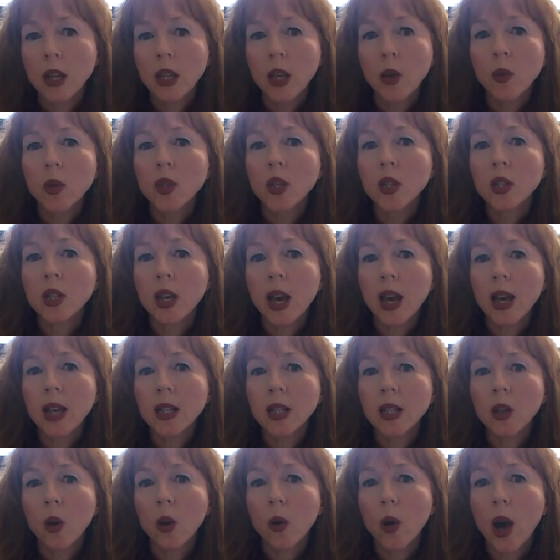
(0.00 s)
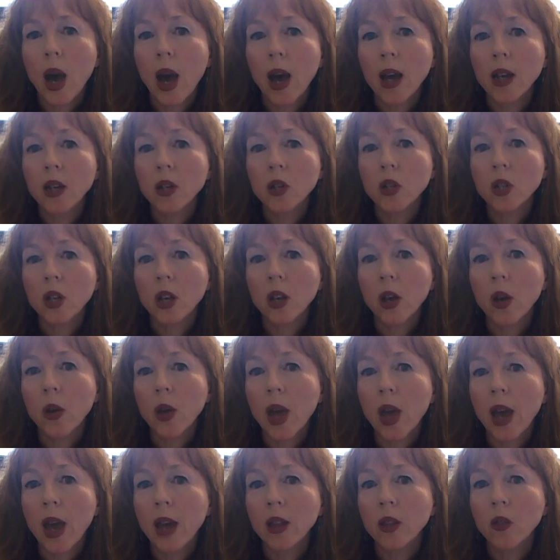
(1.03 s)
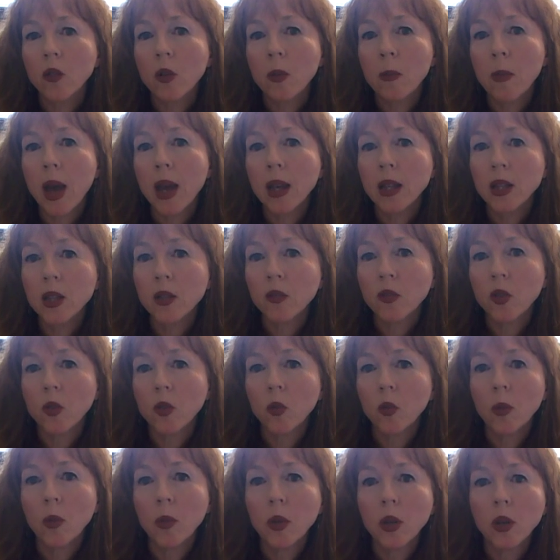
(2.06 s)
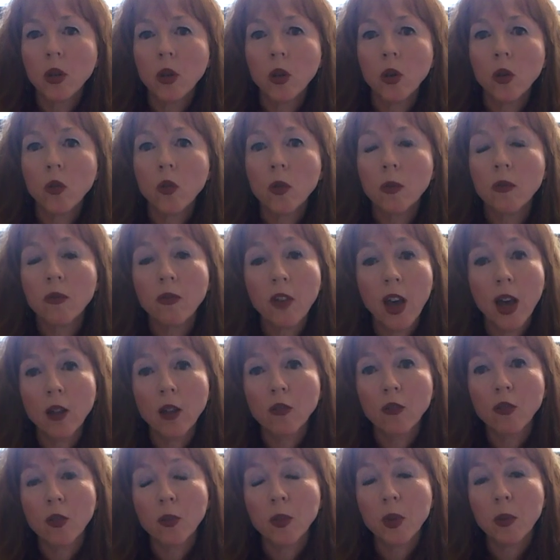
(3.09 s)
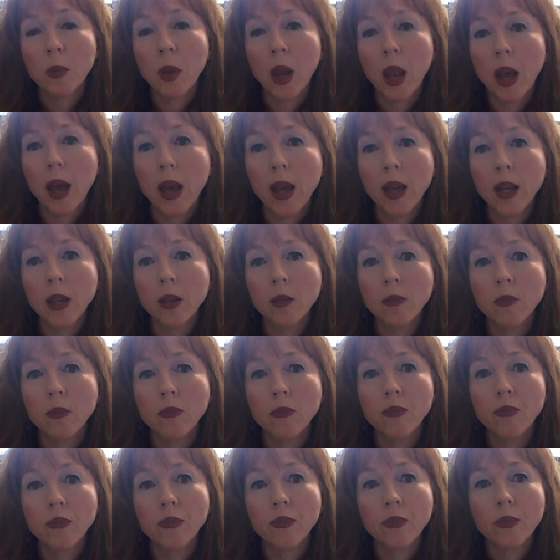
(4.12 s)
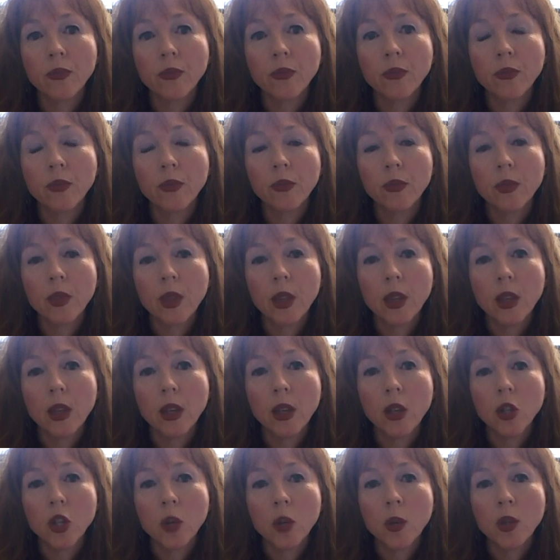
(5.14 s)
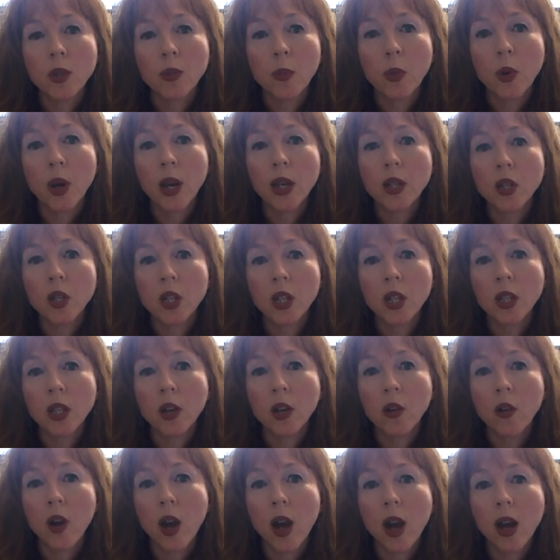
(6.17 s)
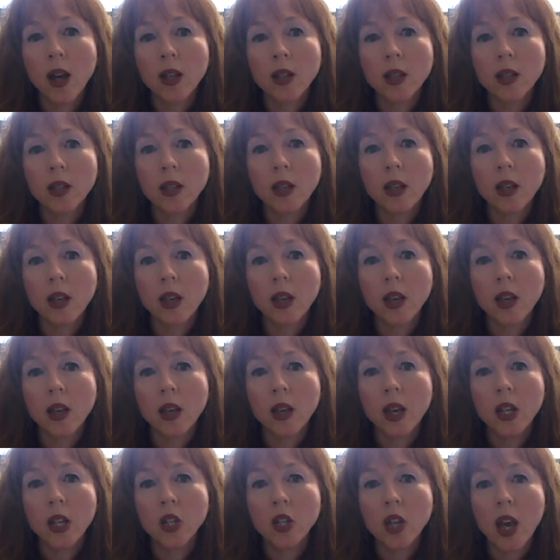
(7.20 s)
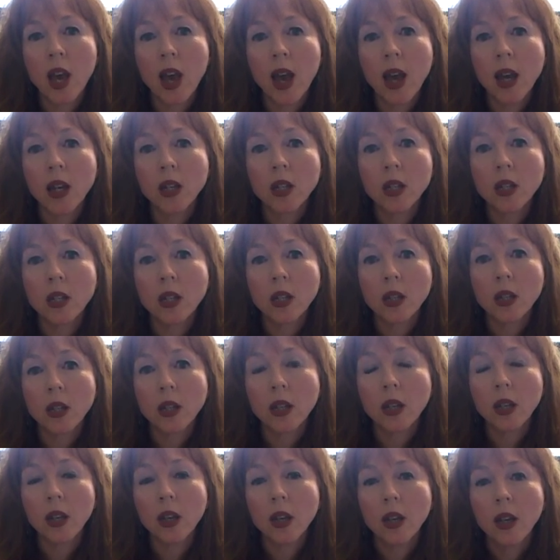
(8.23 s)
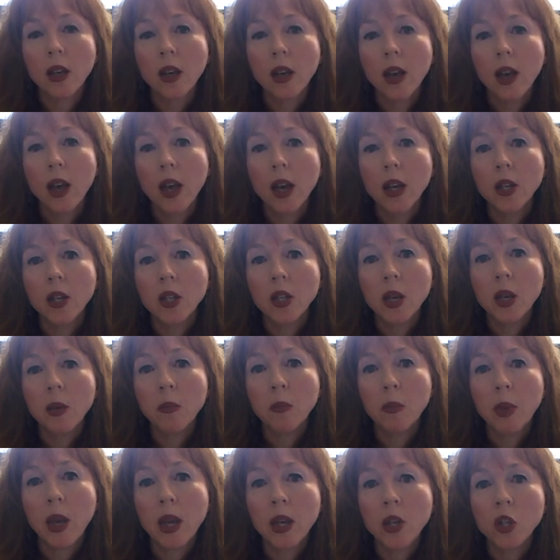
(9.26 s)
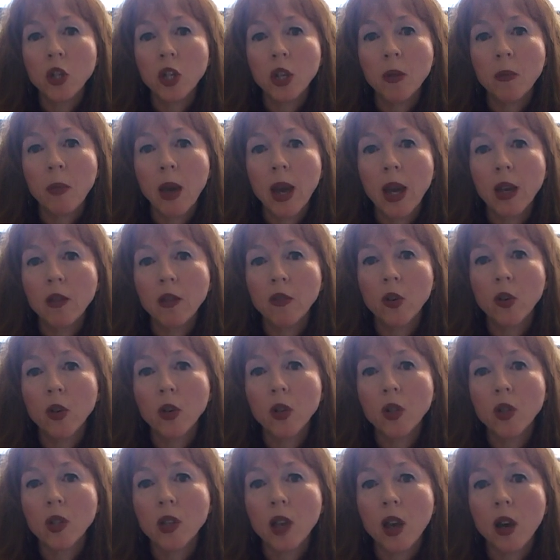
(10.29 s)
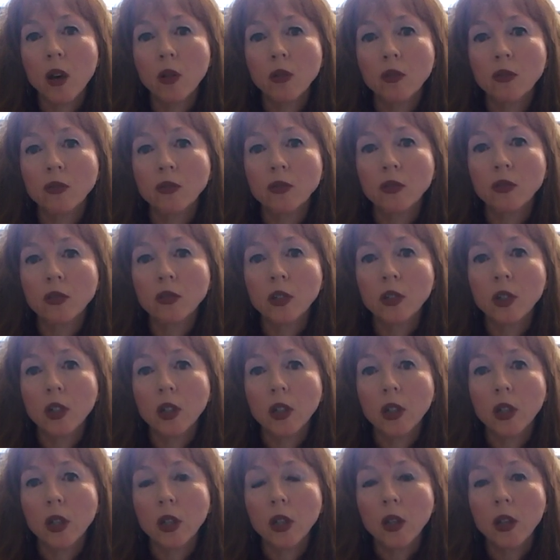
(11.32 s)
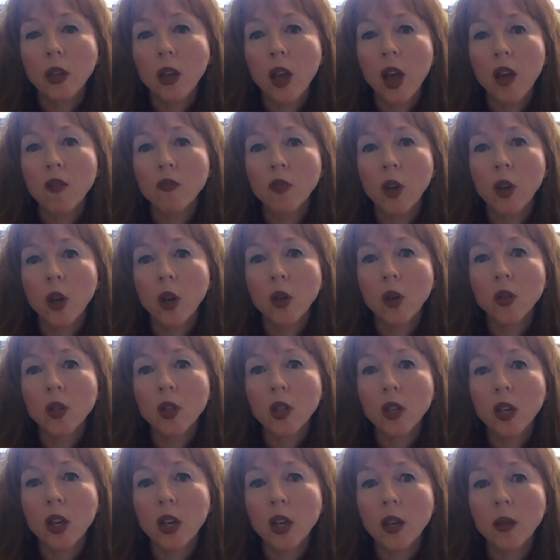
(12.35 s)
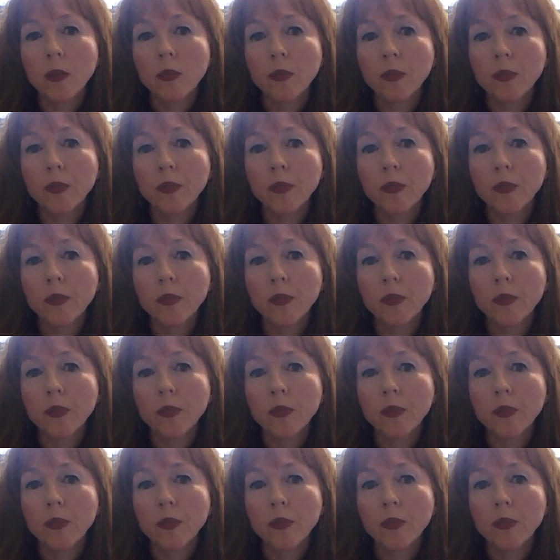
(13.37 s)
There was a days-long hunt to locate the remains of the woman who had fell from the plane. She was pressed in the grass, intact, the deep bed she made for herself at velocity.